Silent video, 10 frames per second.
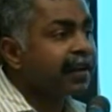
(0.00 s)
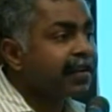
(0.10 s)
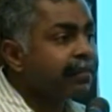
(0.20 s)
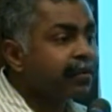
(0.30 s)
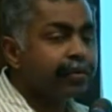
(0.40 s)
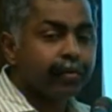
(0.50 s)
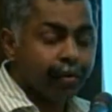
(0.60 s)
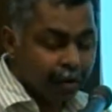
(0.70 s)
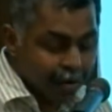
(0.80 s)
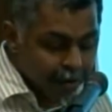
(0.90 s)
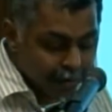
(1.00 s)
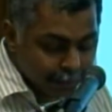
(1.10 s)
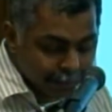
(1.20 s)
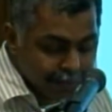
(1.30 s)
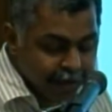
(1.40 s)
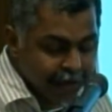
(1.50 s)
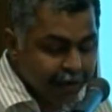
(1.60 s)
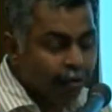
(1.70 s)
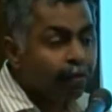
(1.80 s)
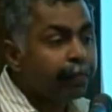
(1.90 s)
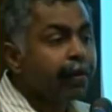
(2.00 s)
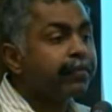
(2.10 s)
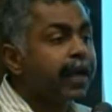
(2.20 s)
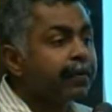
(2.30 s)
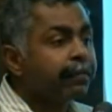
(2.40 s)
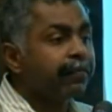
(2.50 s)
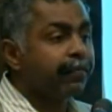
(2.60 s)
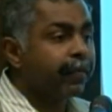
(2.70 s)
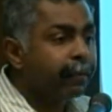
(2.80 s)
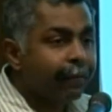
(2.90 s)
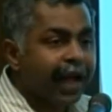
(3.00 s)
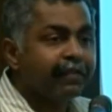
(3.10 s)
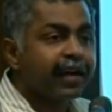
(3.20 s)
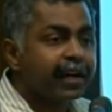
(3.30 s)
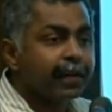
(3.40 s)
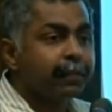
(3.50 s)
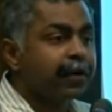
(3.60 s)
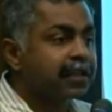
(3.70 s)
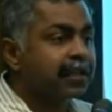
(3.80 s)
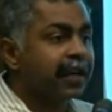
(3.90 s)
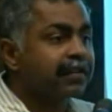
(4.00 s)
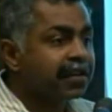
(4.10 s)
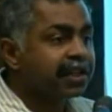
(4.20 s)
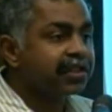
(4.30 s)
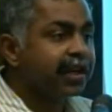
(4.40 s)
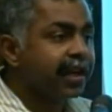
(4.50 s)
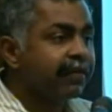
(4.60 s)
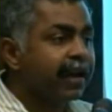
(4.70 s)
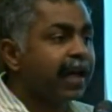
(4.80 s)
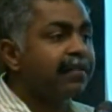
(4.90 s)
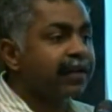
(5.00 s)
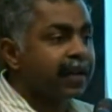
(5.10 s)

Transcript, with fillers: attempt to uh, provide UPOV type of plant variety protection at the regional level and even